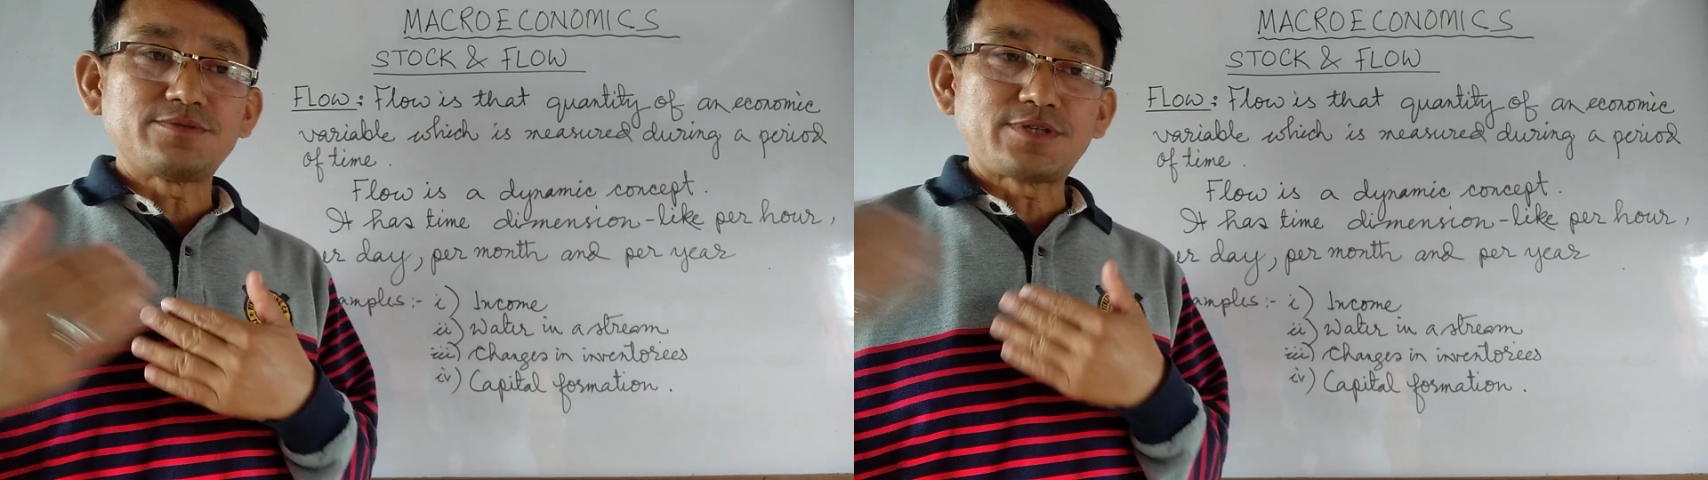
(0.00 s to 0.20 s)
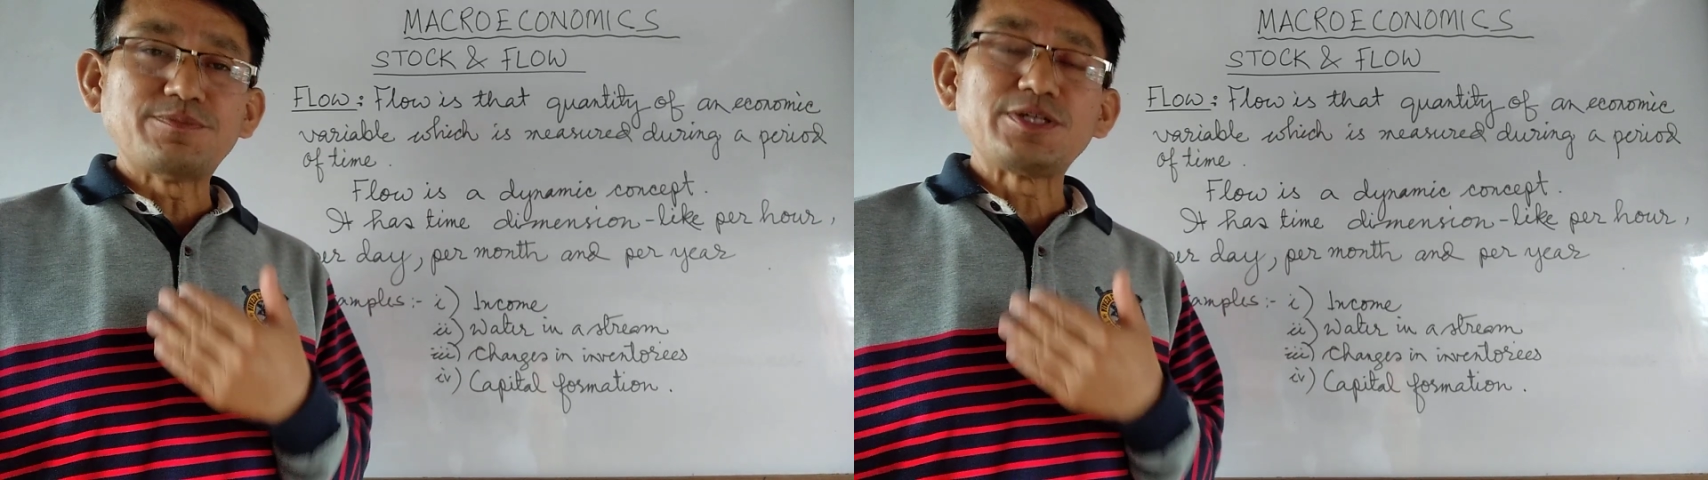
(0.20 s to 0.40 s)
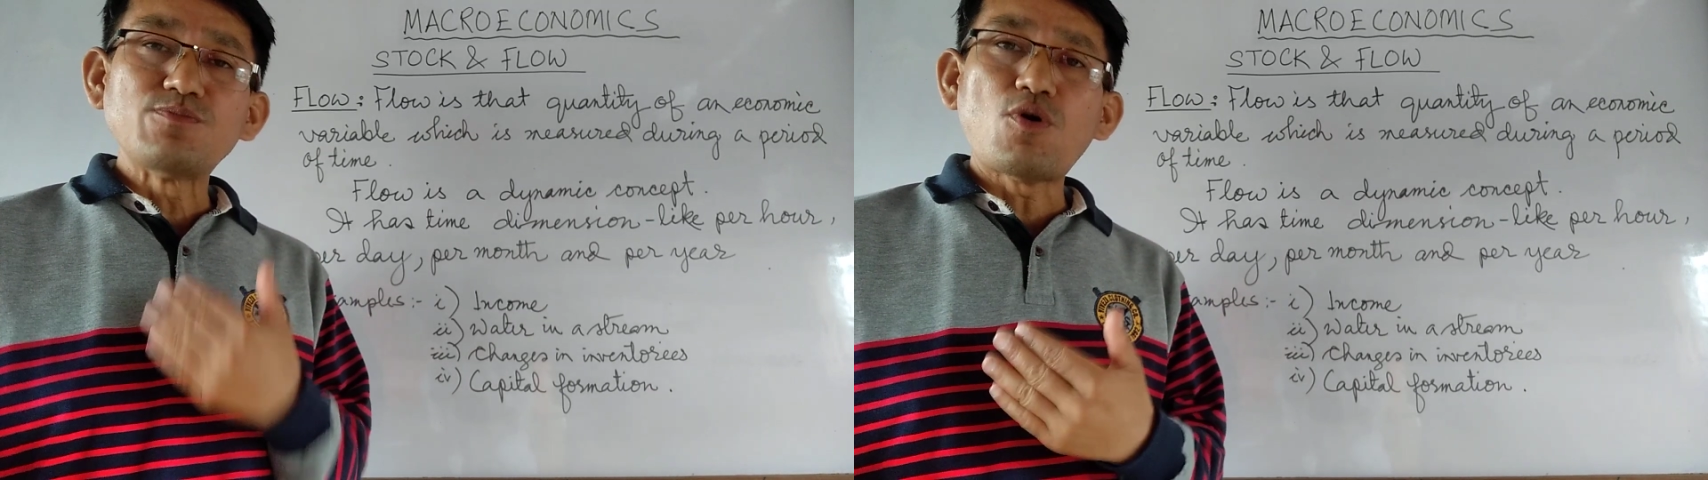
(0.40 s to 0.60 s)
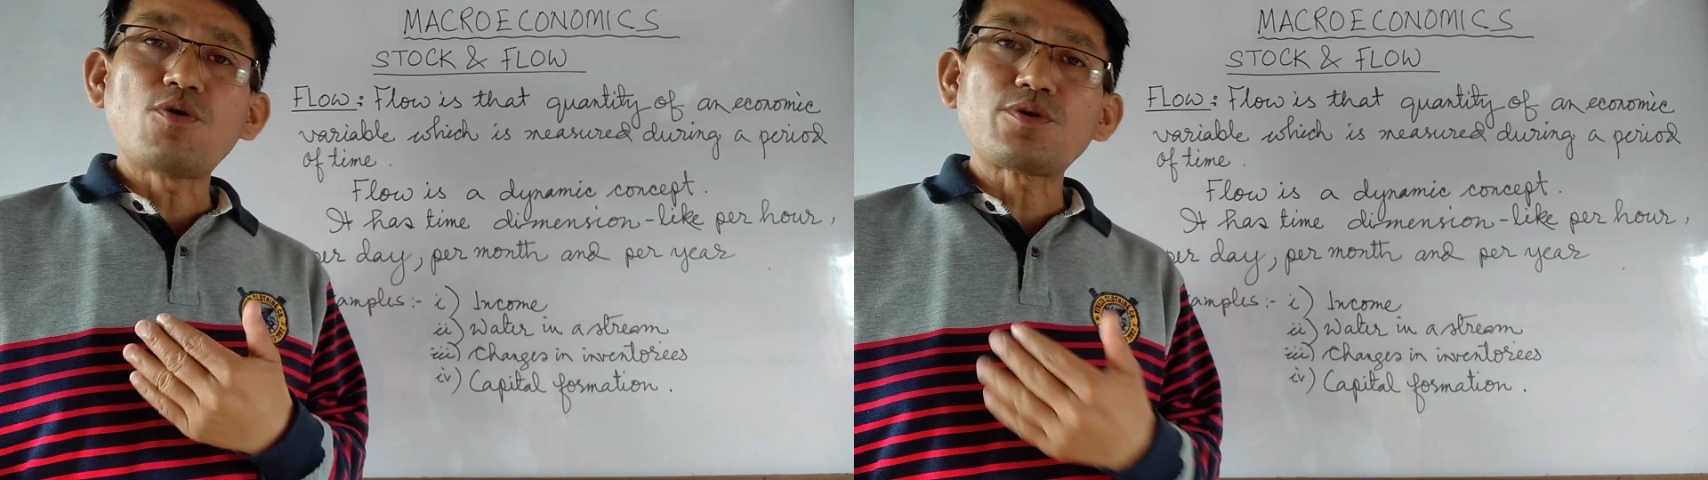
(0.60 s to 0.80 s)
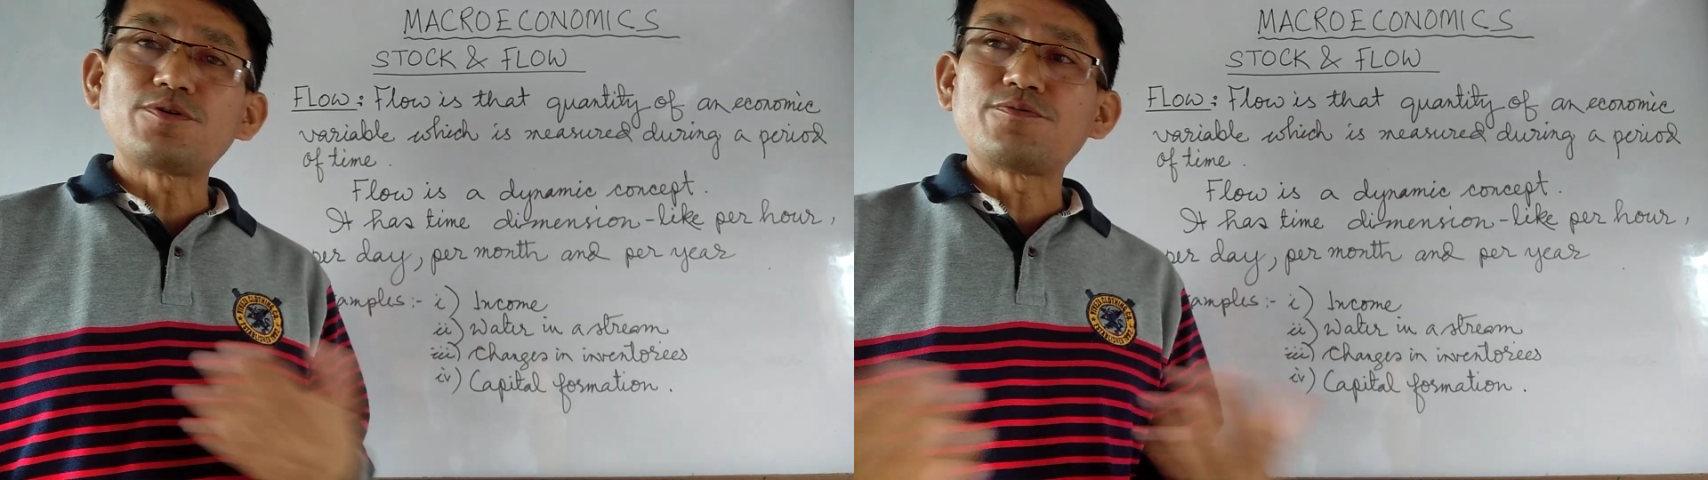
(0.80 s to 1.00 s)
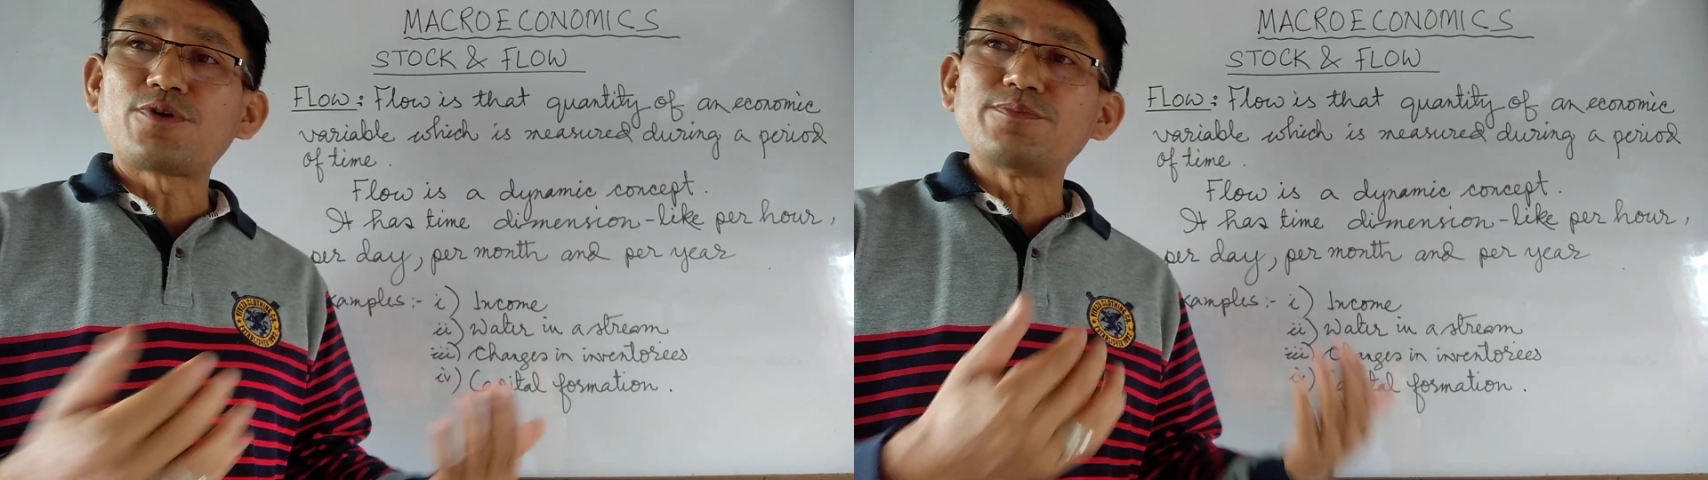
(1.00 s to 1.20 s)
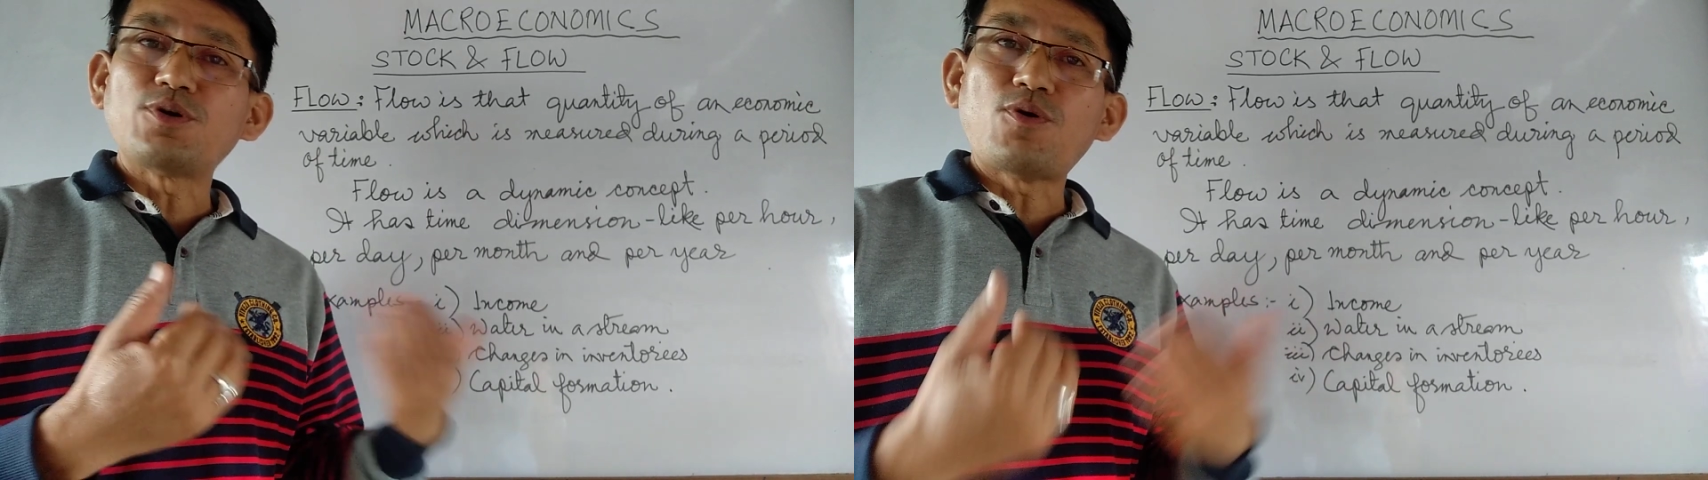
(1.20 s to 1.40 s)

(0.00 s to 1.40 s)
something more from the